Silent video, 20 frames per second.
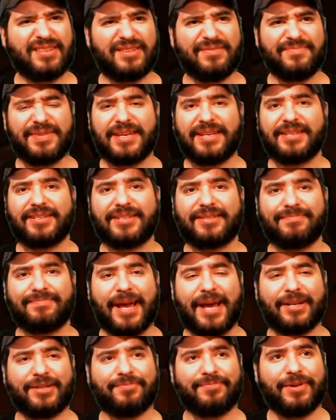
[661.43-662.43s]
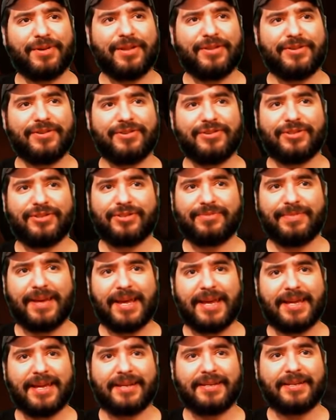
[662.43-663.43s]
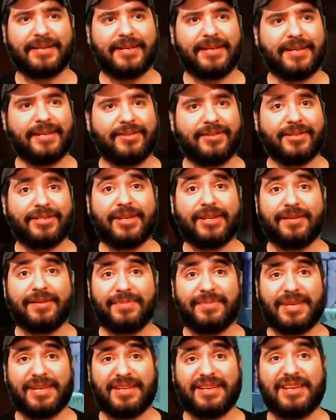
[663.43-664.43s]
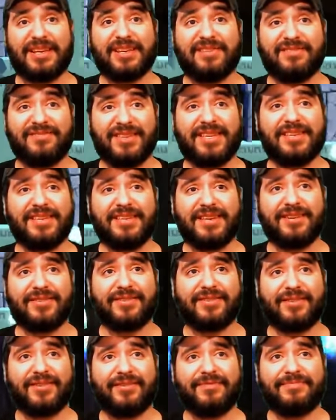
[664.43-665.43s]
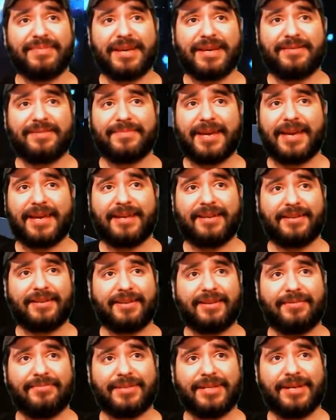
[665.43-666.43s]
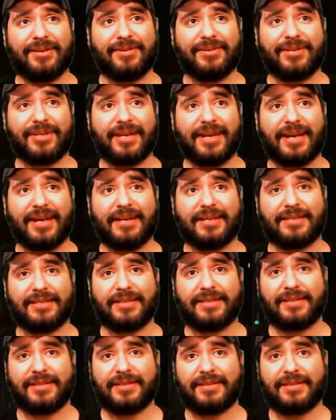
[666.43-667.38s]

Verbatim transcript: gonna be in Smash Brothers. Man, this is gonna be the year of Mega Man. I'm telling you guys.